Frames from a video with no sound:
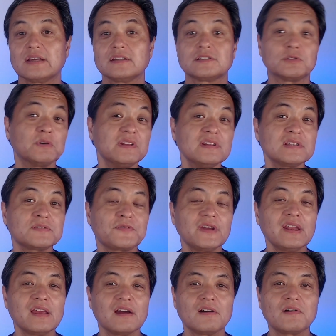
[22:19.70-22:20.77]
So in this
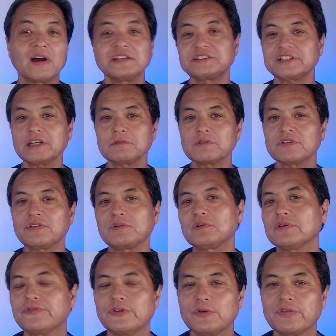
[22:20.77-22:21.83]
video, I shared with you
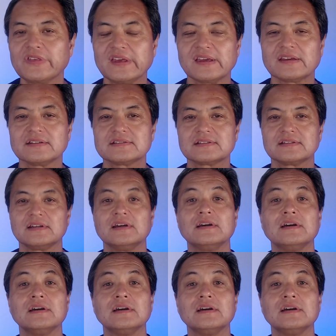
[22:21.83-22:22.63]
a few things.